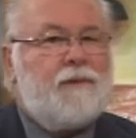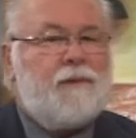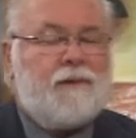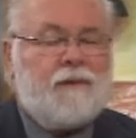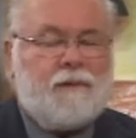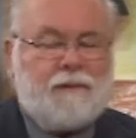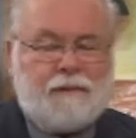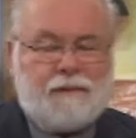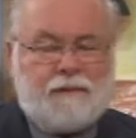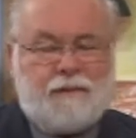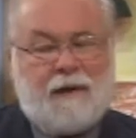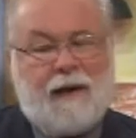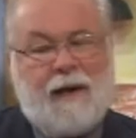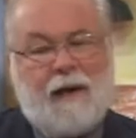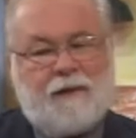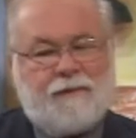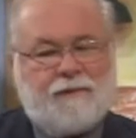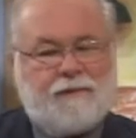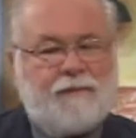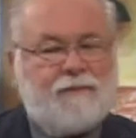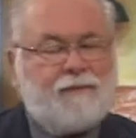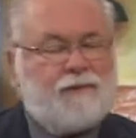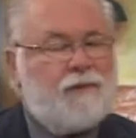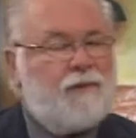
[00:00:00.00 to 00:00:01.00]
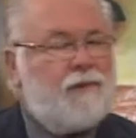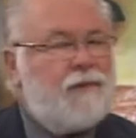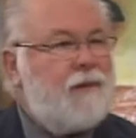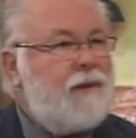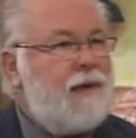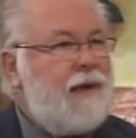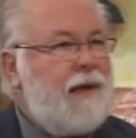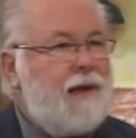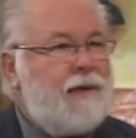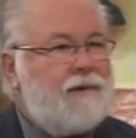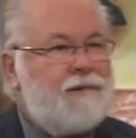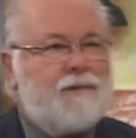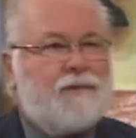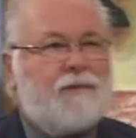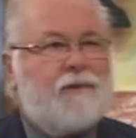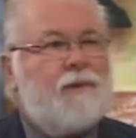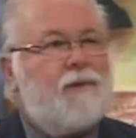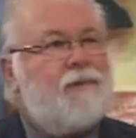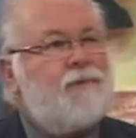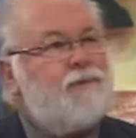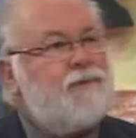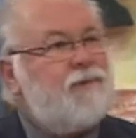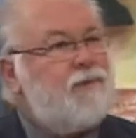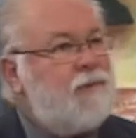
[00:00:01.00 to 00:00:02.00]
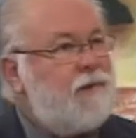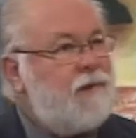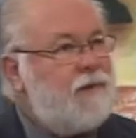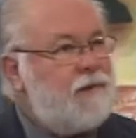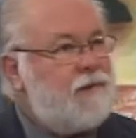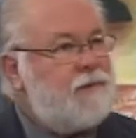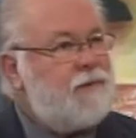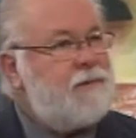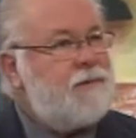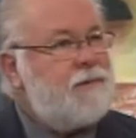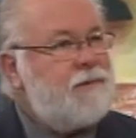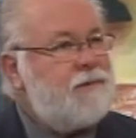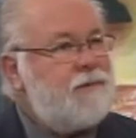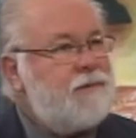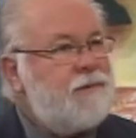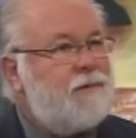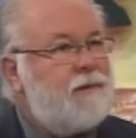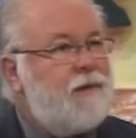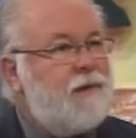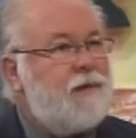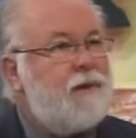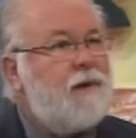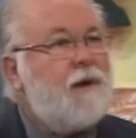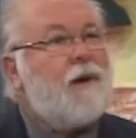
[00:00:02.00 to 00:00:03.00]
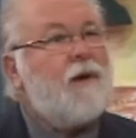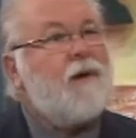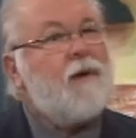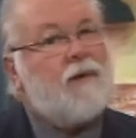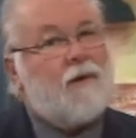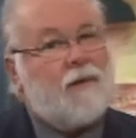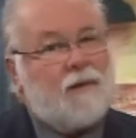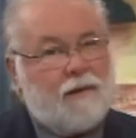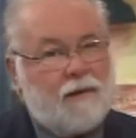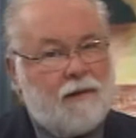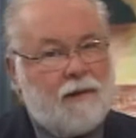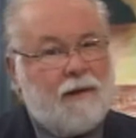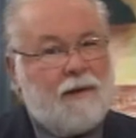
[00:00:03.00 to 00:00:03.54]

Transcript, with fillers: uh, the house of Judah has their own traditions that are